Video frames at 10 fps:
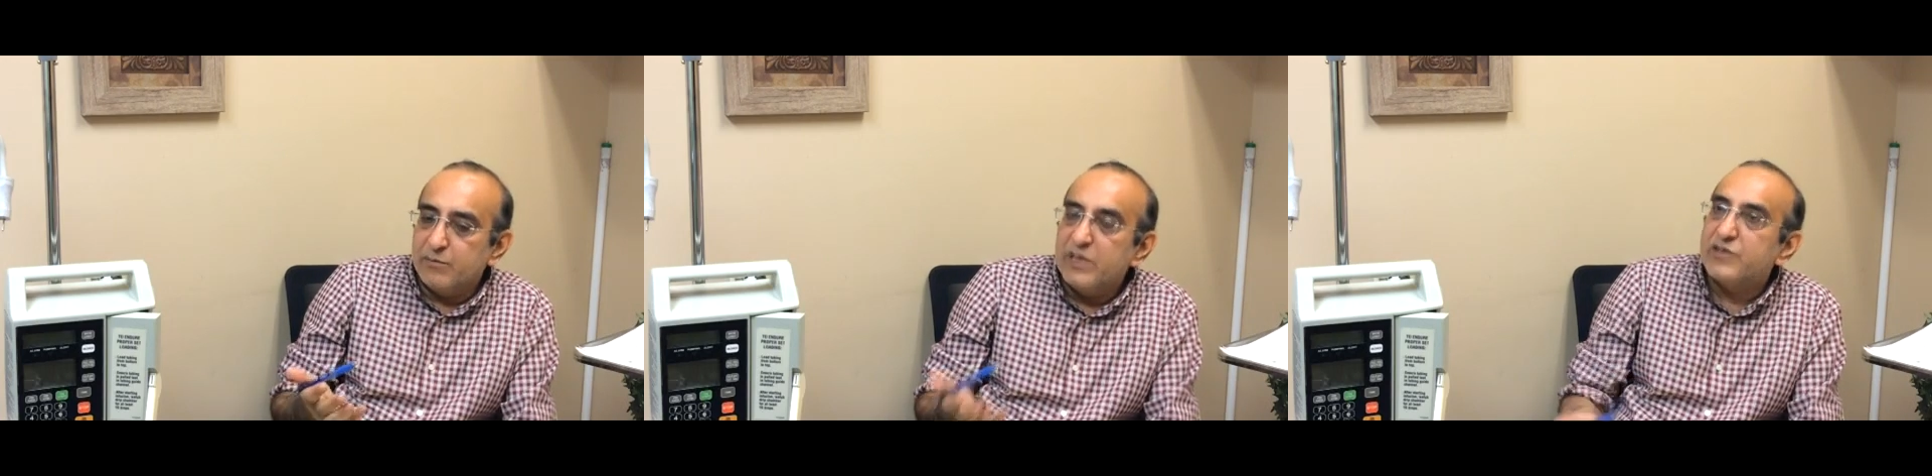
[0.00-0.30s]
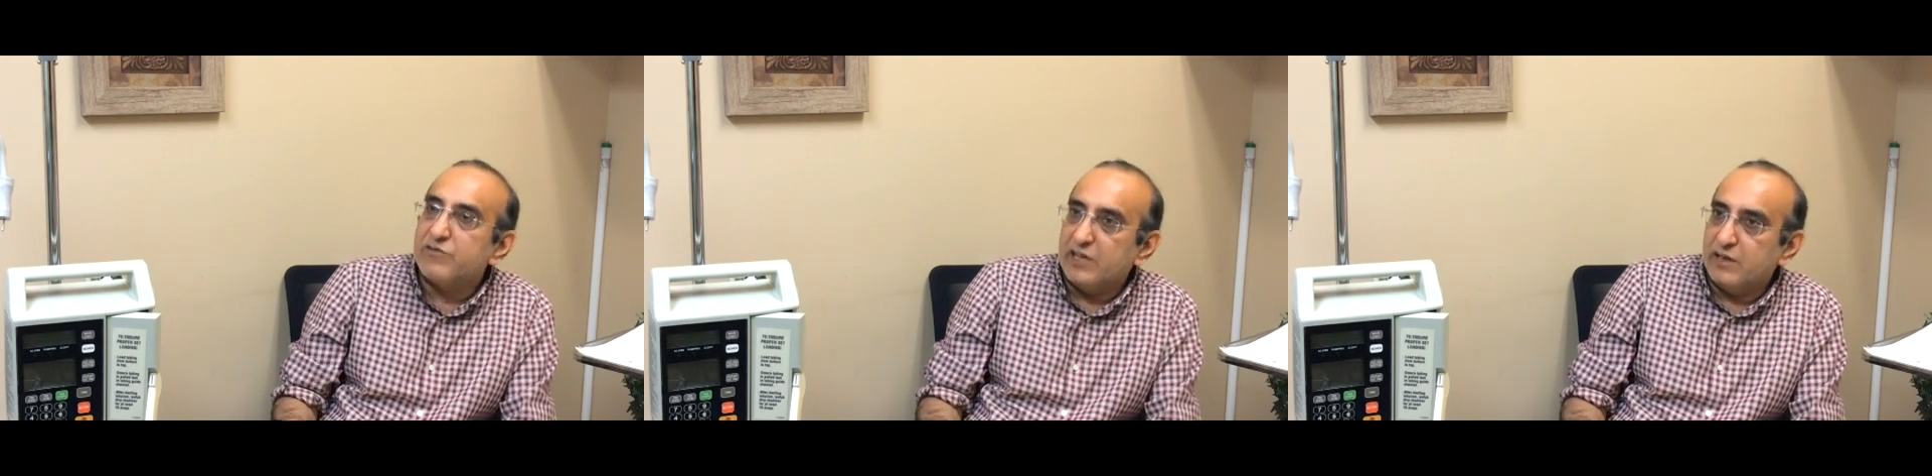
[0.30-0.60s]

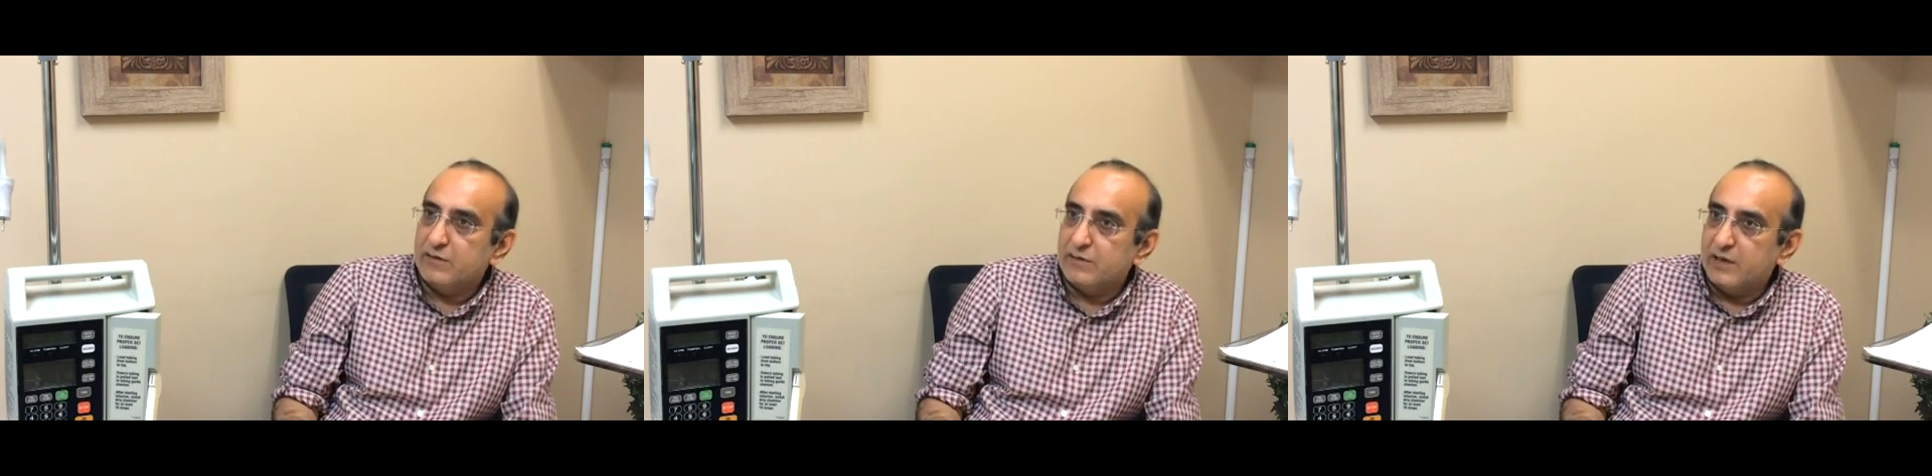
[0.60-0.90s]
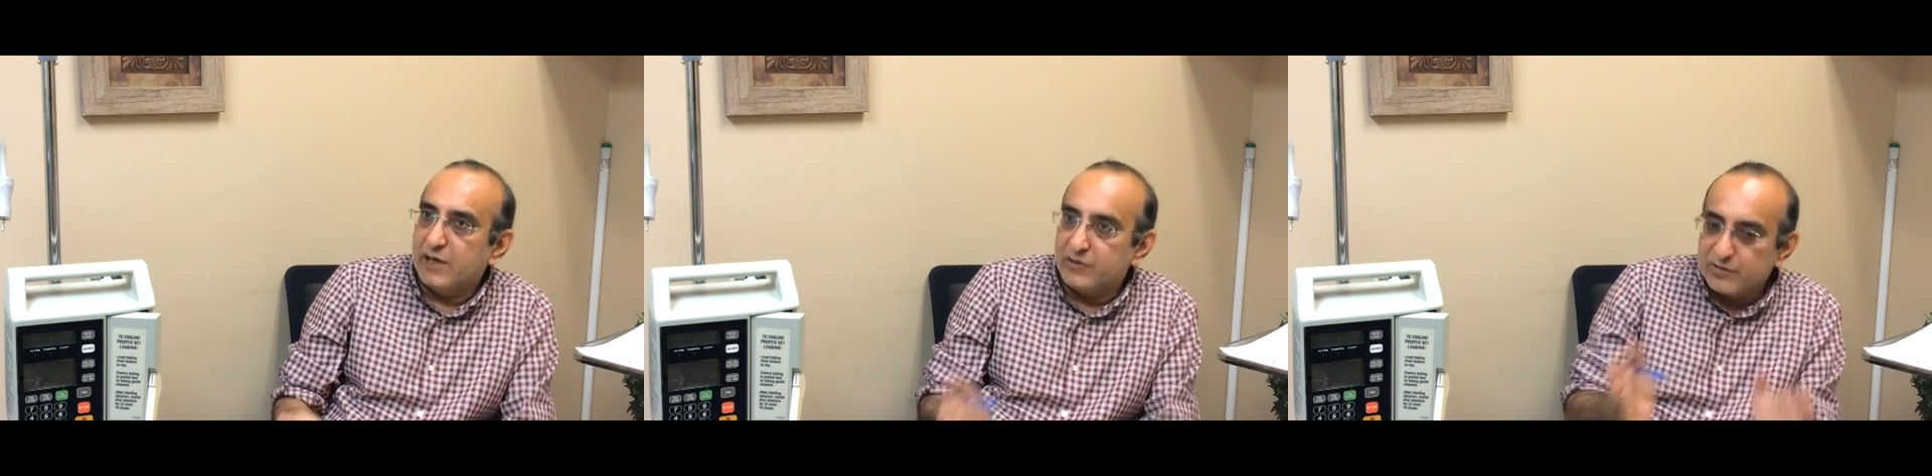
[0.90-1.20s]
misery
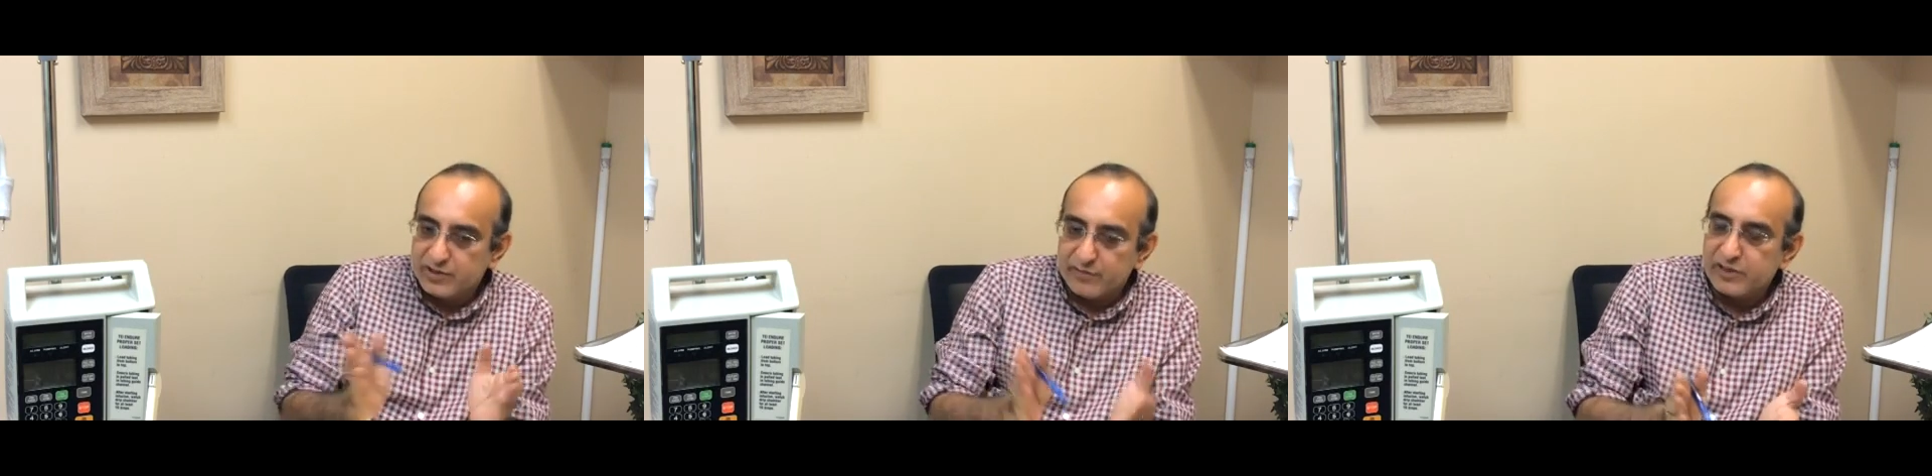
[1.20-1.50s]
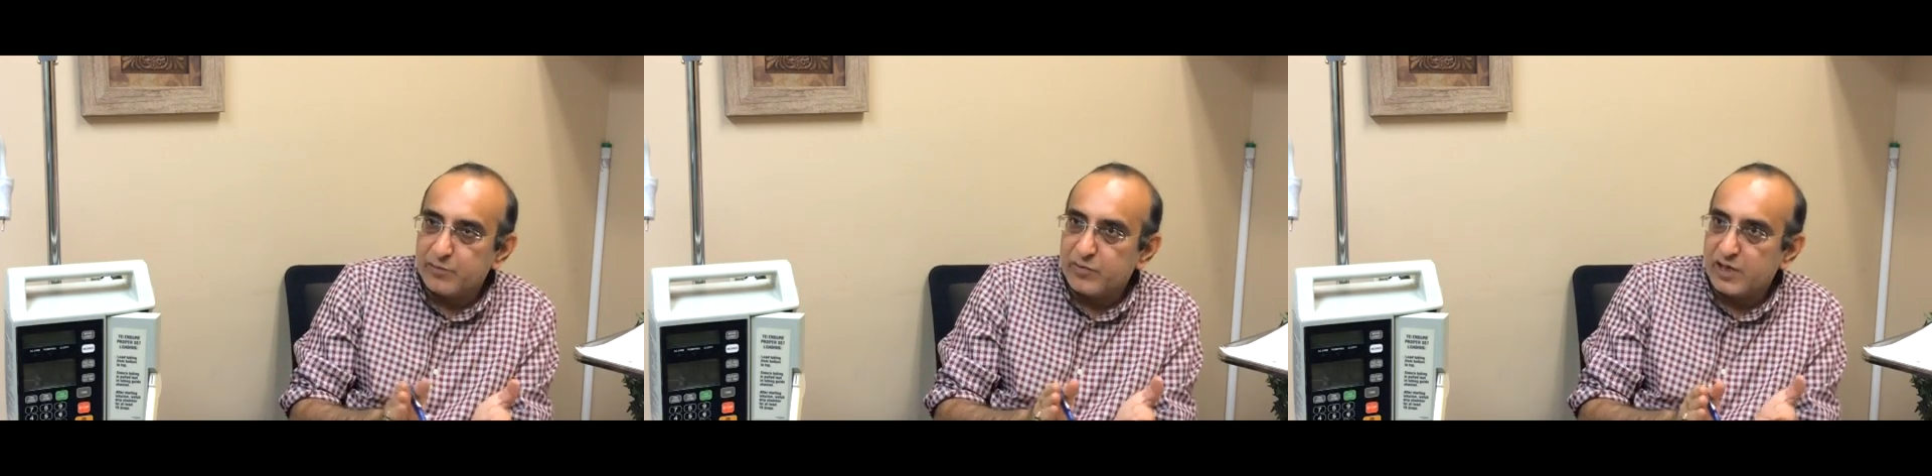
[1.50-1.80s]
associated with
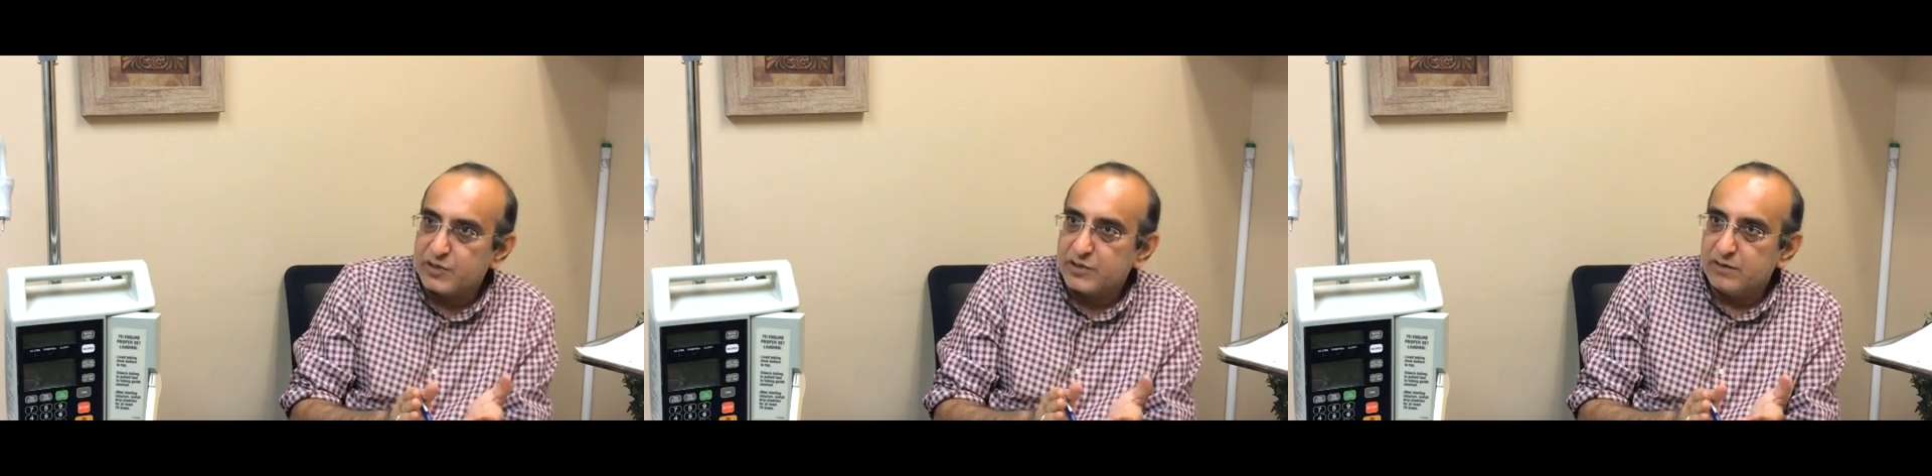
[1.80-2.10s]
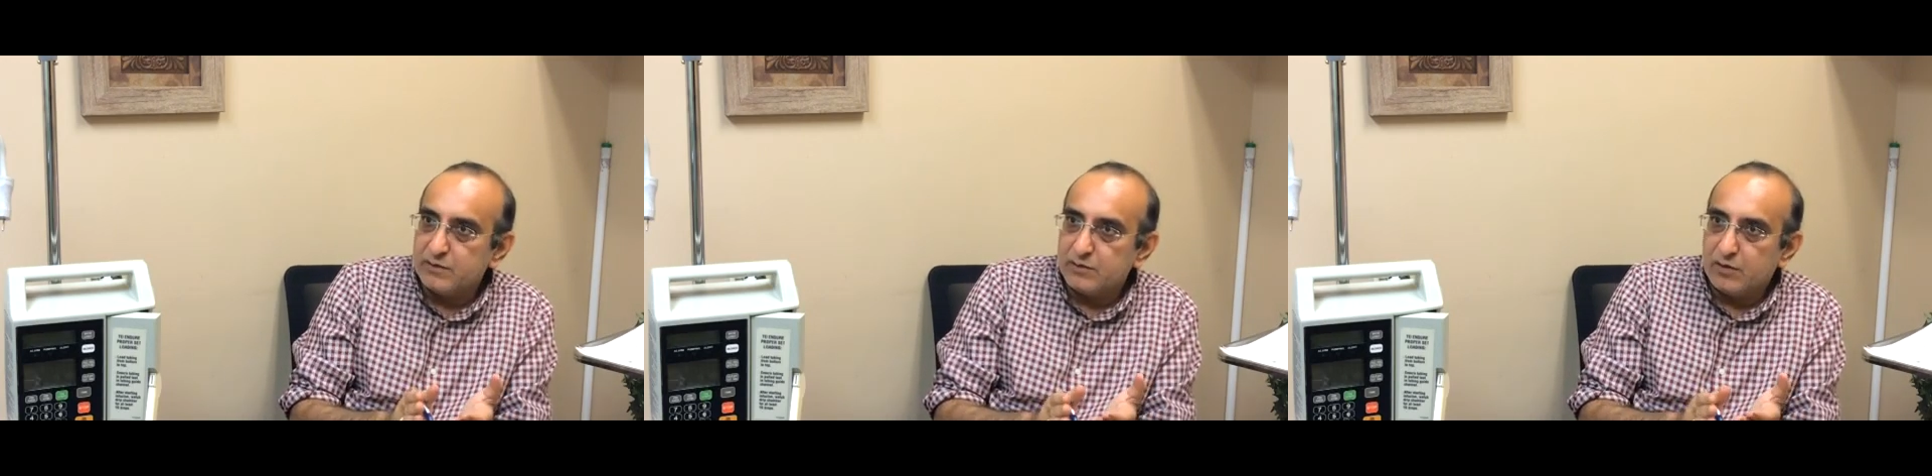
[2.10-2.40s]
depression,